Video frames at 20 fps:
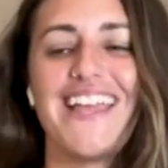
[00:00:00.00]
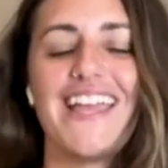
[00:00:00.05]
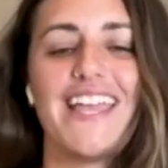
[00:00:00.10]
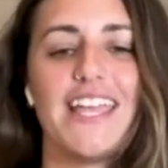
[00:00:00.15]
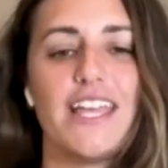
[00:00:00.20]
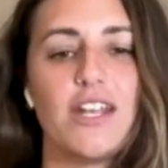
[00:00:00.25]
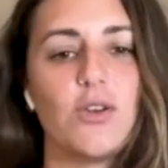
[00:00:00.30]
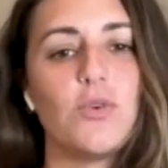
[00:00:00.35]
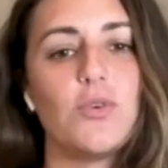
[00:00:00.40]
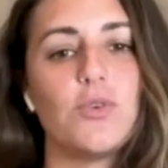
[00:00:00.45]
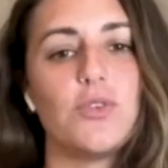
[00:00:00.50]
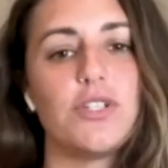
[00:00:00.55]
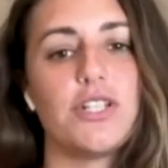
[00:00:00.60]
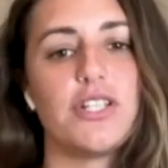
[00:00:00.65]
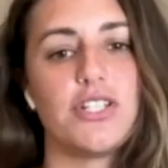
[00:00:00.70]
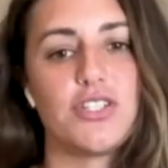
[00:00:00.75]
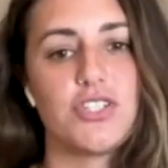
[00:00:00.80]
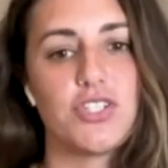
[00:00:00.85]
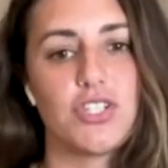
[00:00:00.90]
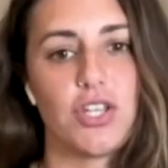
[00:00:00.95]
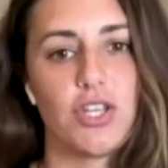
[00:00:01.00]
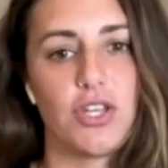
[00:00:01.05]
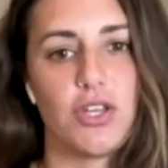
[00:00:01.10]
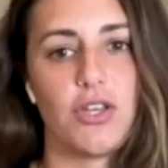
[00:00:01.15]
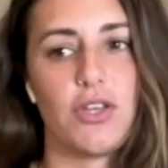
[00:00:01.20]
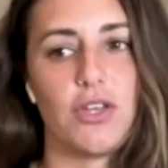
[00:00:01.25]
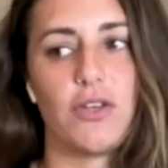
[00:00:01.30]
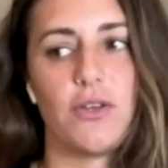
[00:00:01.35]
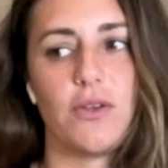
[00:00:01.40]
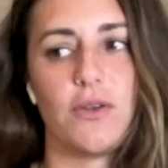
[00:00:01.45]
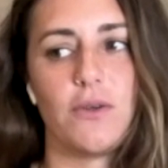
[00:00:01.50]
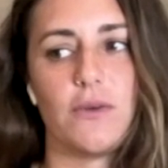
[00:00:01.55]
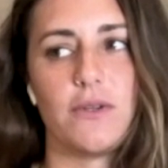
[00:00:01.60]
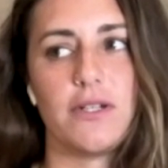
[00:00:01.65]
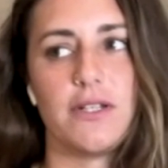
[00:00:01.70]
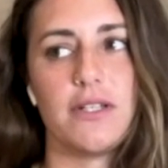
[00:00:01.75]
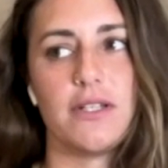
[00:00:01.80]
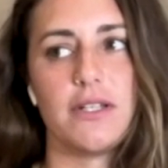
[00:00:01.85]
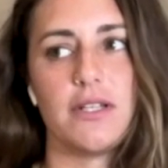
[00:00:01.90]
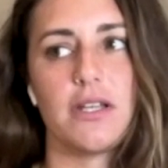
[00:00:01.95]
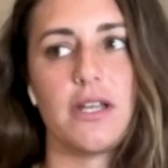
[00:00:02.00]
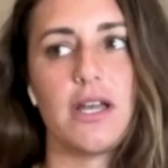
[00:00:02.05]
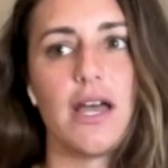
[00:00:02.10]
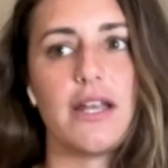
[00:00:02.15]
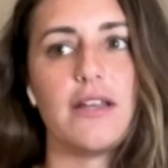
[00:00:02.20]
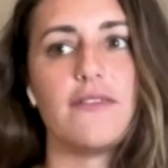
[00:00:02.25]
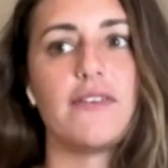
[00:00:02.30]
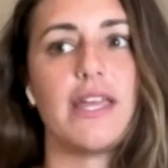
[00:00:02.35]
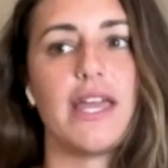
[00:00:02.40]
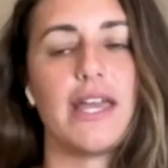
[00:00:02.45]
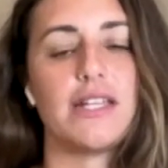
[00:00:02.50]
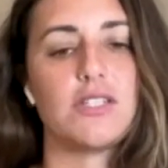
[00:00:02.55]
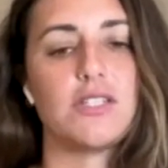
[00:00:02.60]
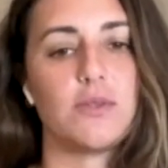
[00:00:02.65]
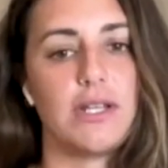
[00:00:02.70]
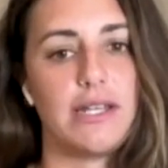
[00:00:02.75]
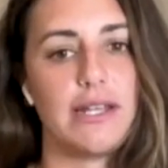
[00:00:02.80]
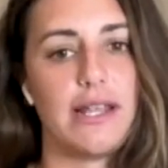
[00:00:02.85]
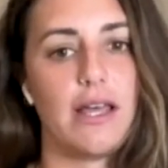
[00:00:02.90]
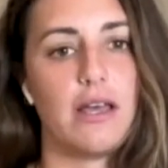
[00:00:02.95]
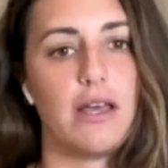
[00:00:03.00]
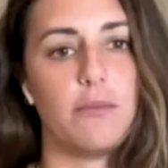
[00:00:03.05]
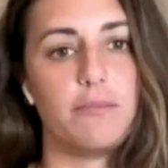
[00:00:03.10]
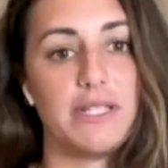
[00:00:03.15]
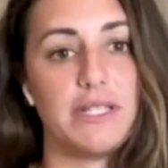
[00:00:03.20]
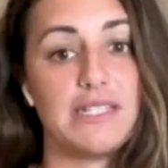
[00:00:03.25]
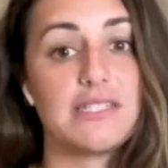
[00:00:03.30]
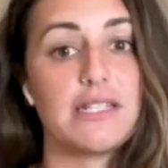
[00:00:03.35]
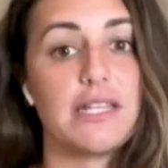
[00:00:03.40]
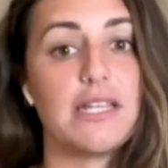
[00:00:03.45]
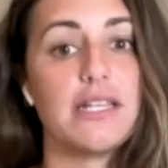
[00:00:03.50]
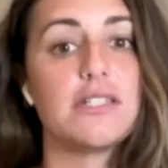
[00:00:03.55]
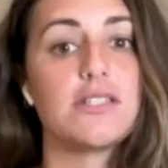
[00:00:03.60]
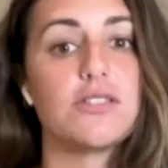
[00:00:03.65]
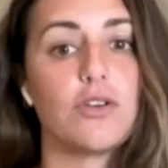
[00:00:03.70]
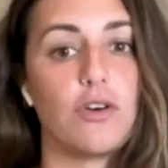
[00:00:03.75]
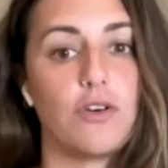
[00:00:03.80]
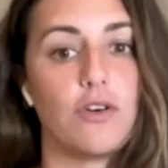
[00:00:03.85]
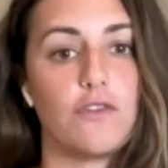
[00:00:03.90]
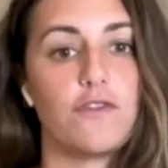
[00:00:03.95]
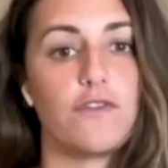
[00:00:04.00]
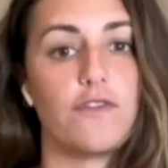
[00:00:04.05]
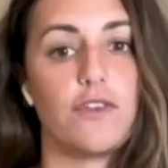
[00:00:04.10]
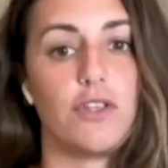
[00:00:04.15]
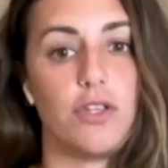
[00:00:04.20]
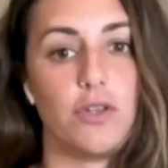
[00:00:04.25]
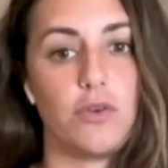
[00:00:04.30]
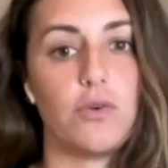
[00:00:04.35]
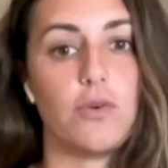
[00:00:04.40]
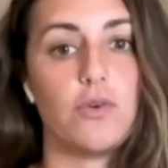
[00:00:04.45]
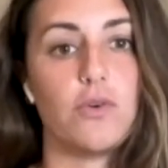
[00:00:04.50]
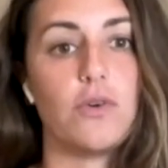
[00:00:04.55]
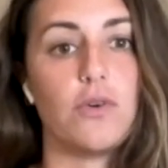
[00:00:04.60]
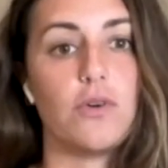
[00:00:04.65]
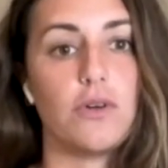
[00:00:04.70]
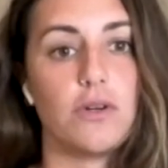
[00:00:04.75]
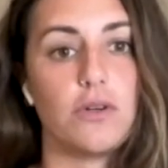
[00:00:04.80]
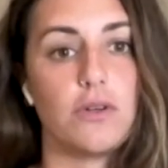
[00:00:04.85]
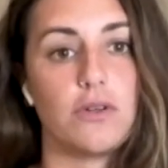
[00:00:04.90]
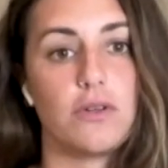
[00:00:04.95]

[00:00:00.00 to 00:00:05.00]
in order to kind of get to a business of your